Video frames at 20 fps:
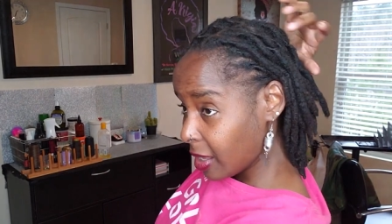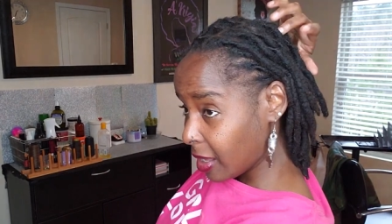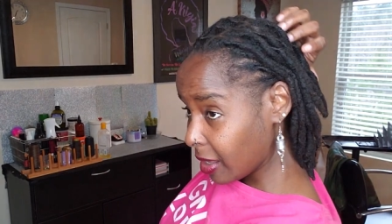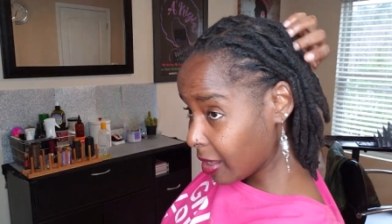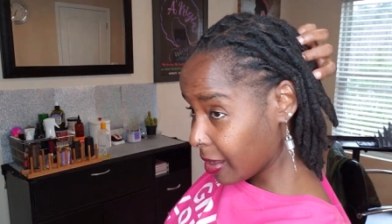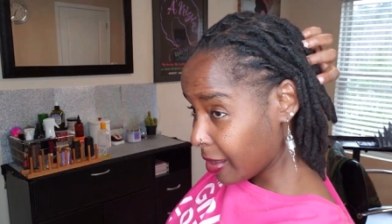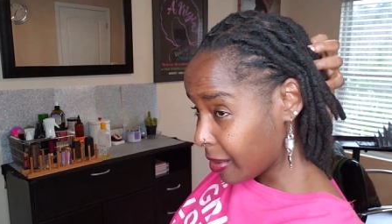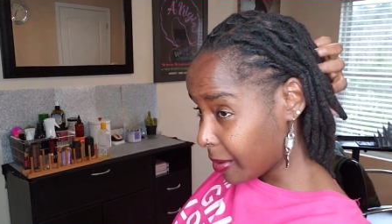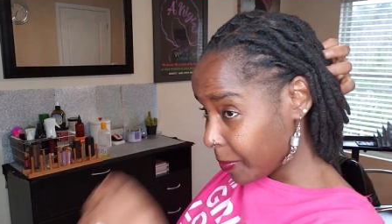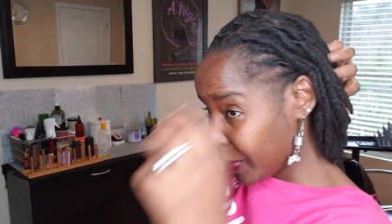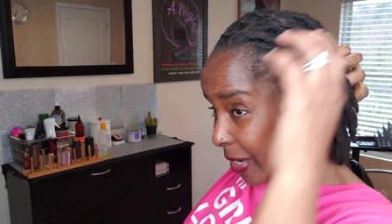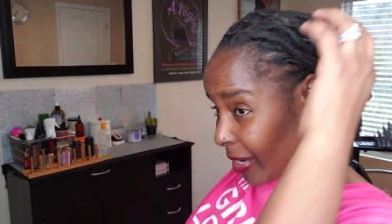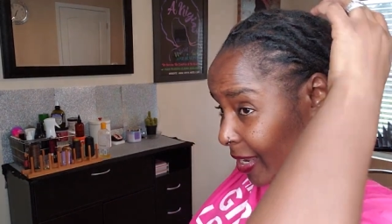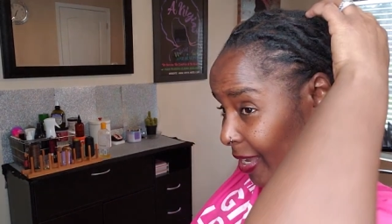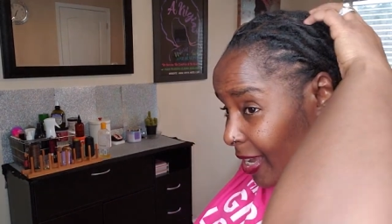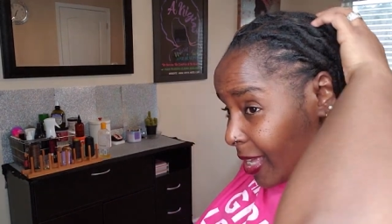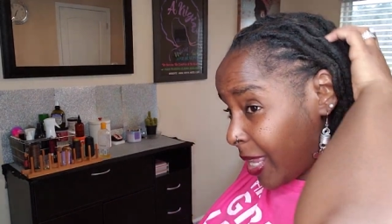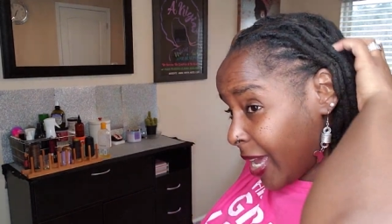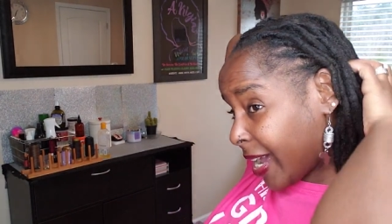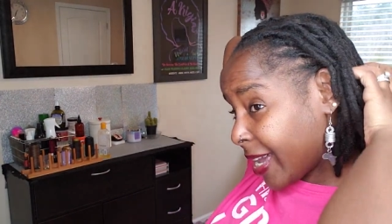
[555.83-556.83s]
Um, and
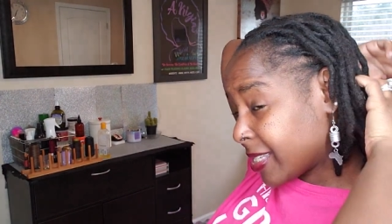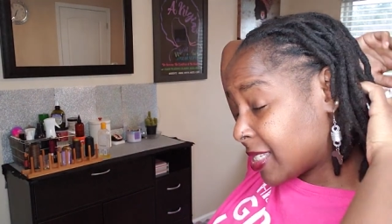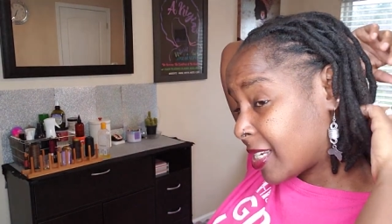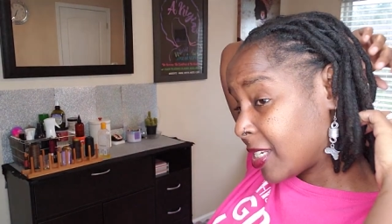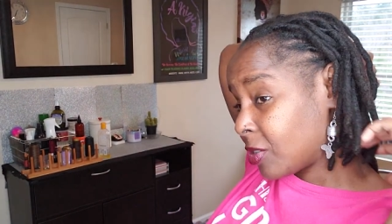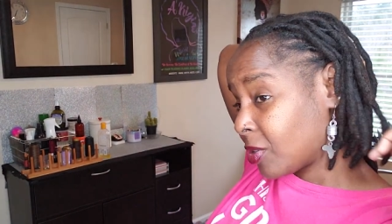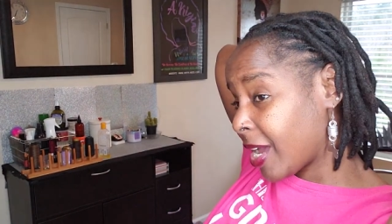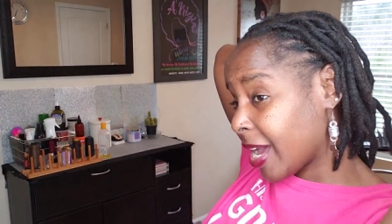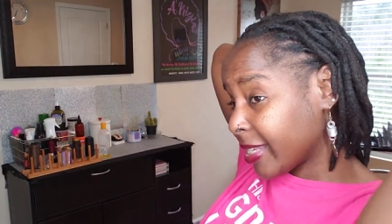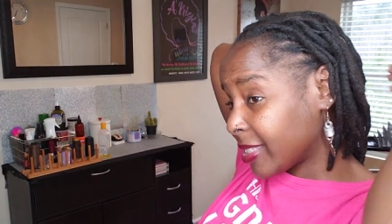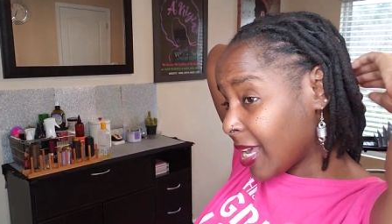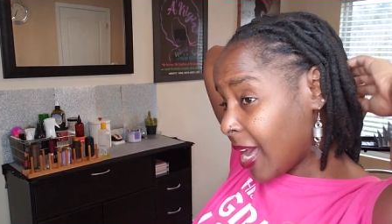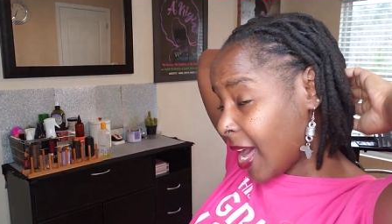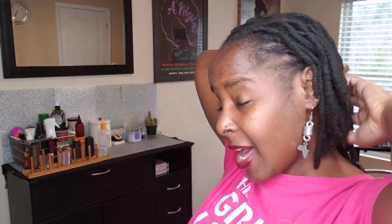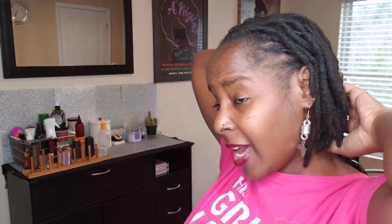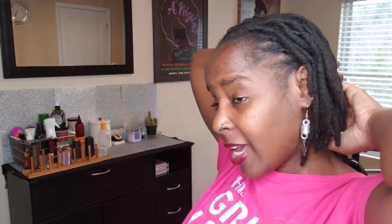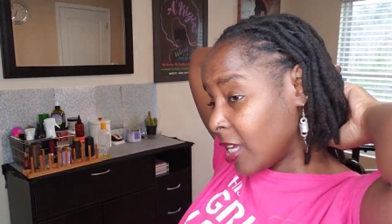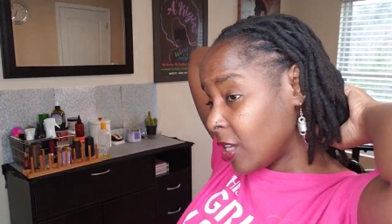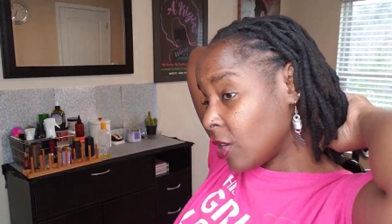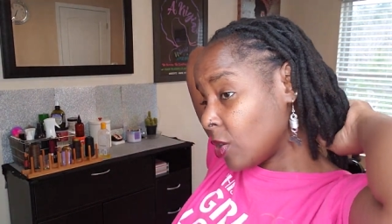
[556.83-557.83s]
again, like I said, you guys,
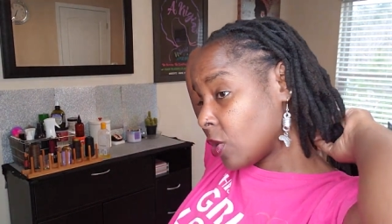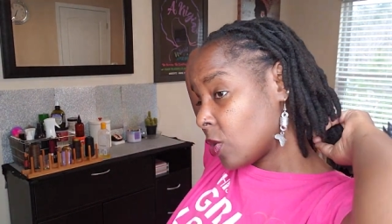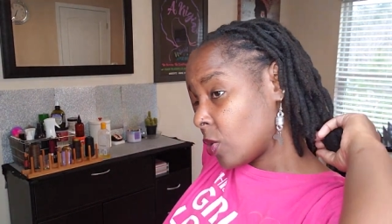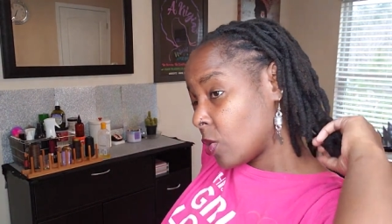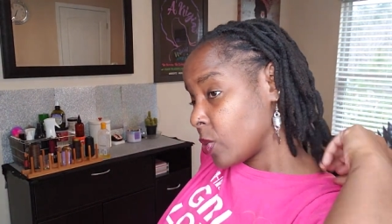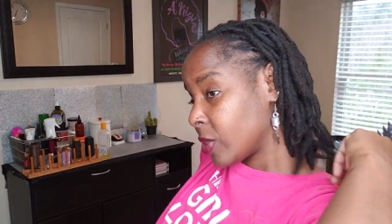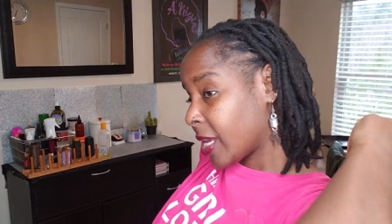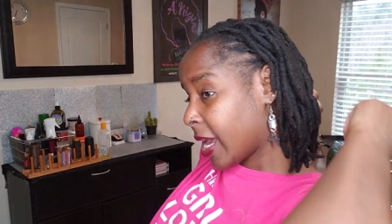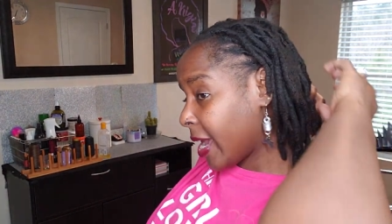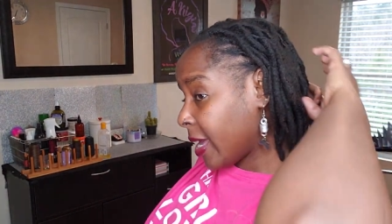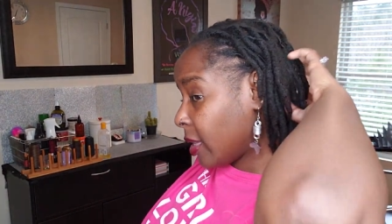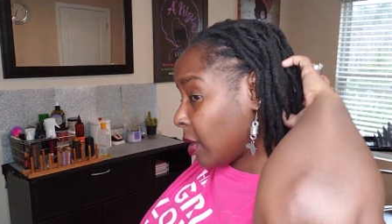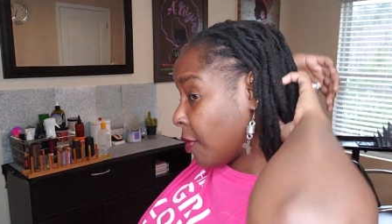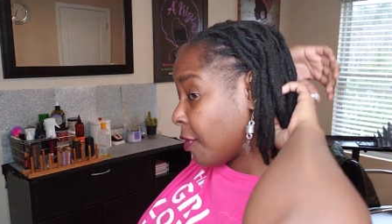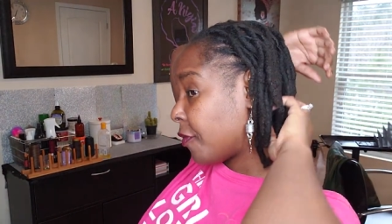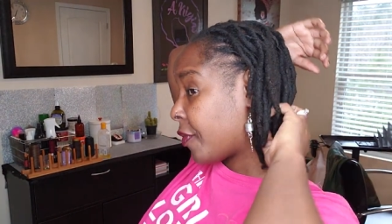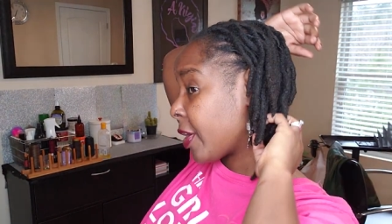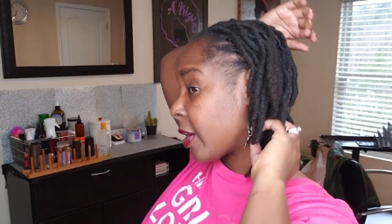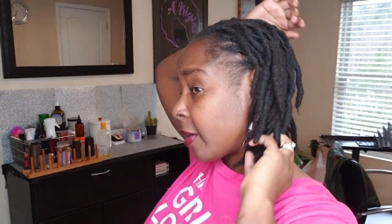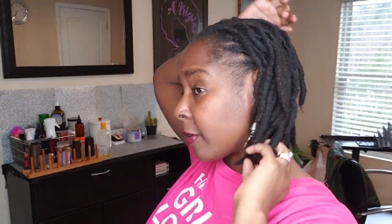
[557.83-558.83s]
I use
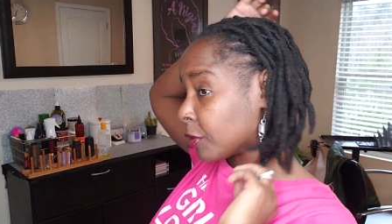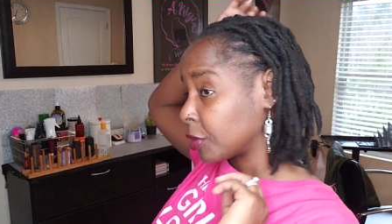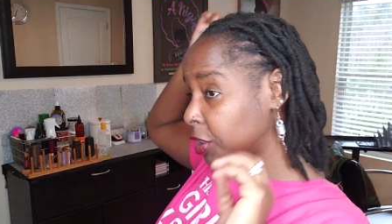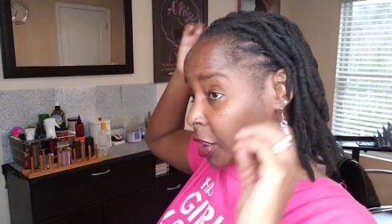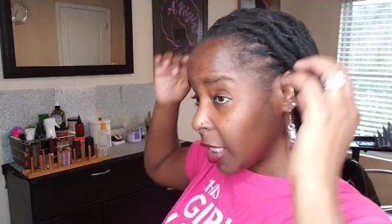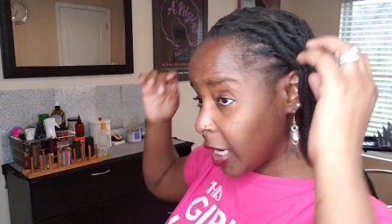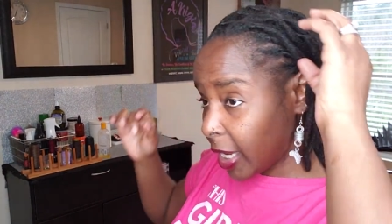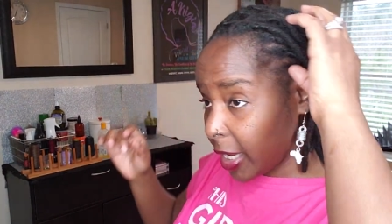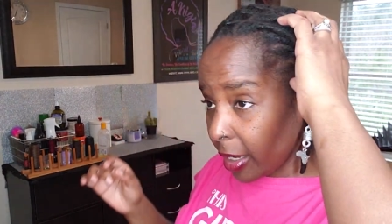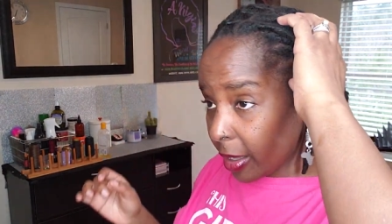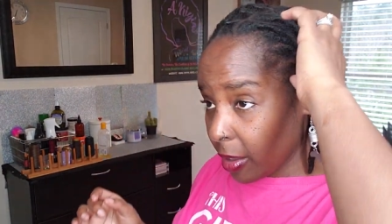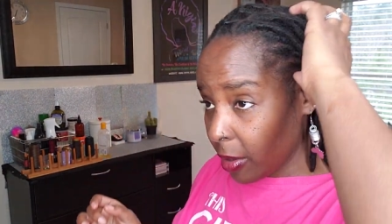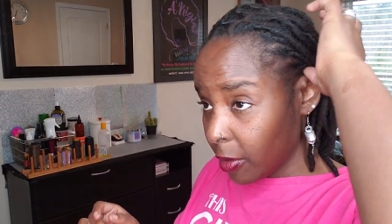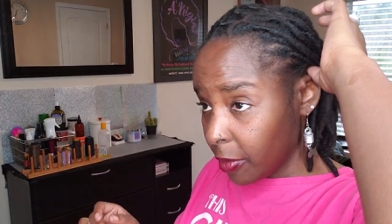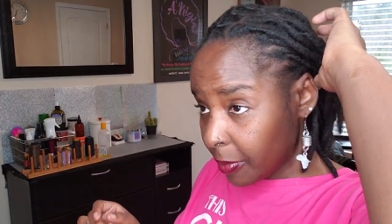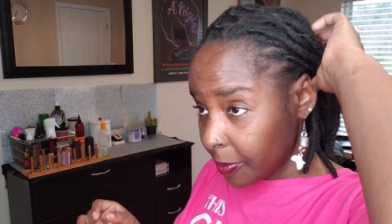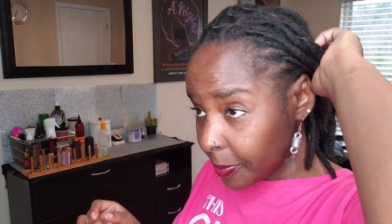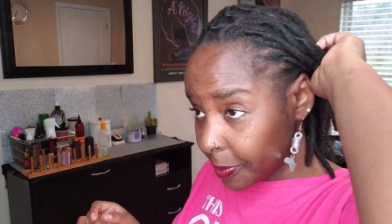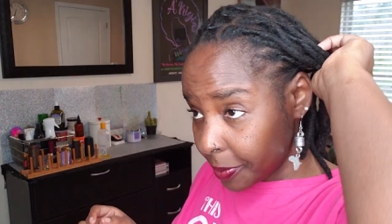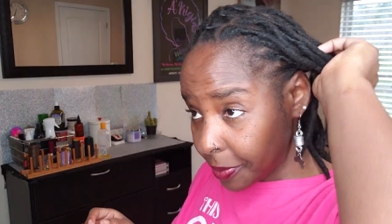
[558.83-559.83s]
Aloe Vera Gel